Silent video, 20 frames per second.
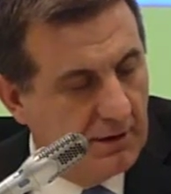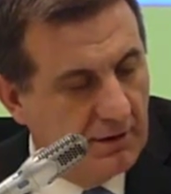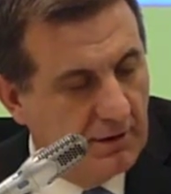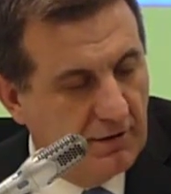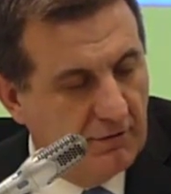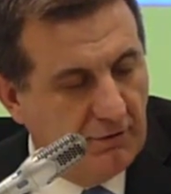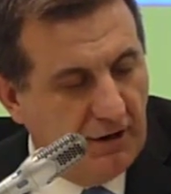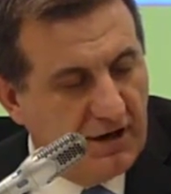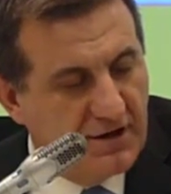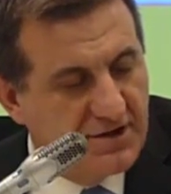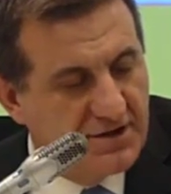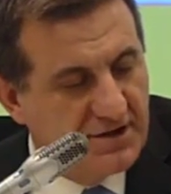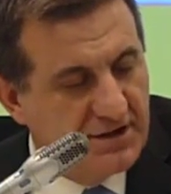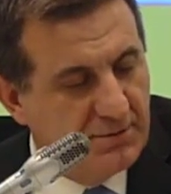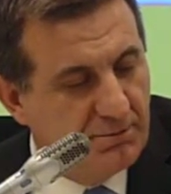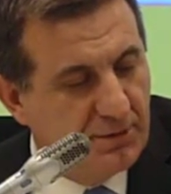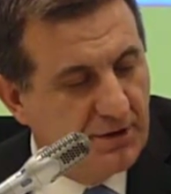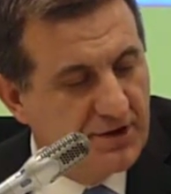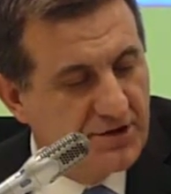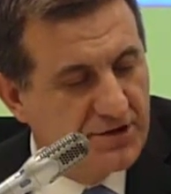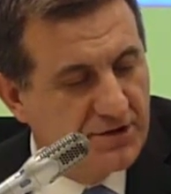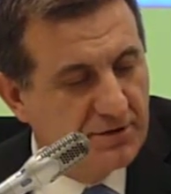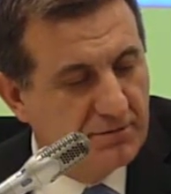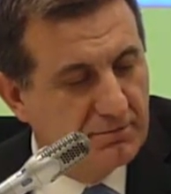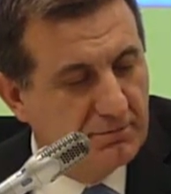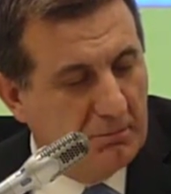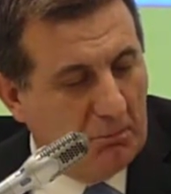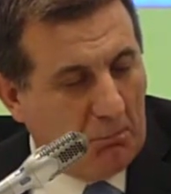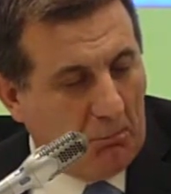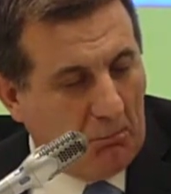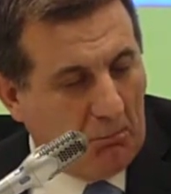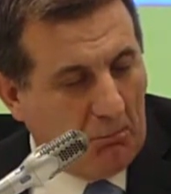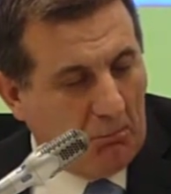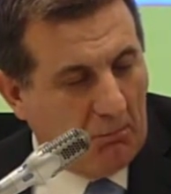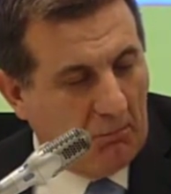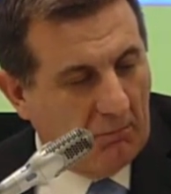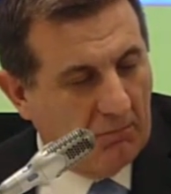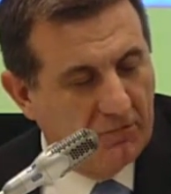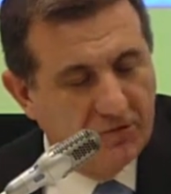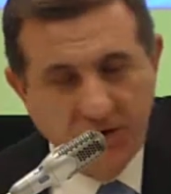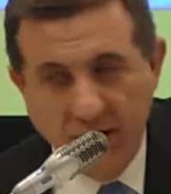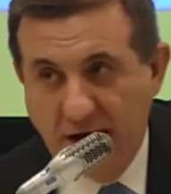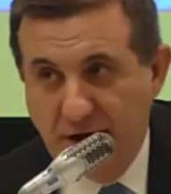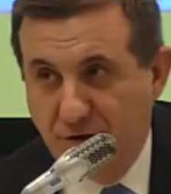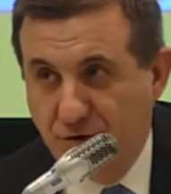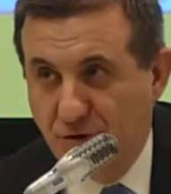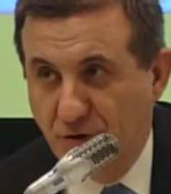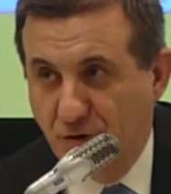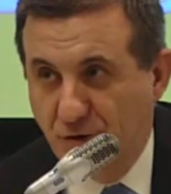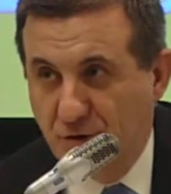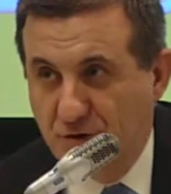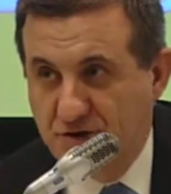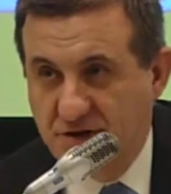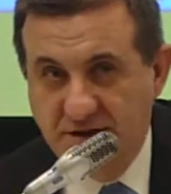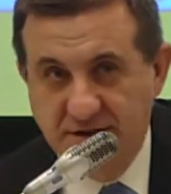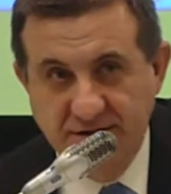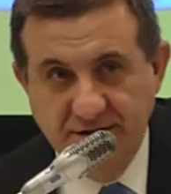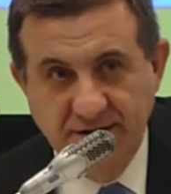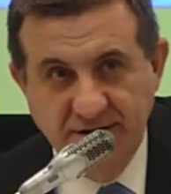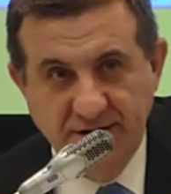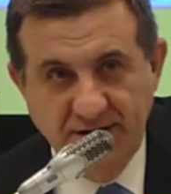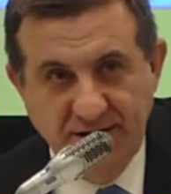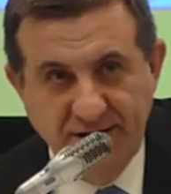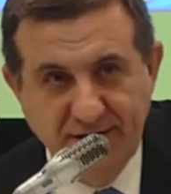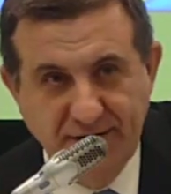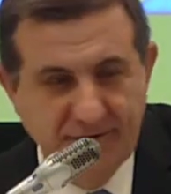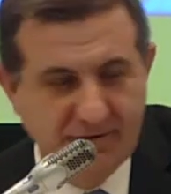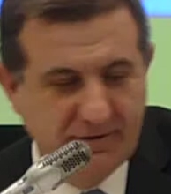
crazy person tried to use it in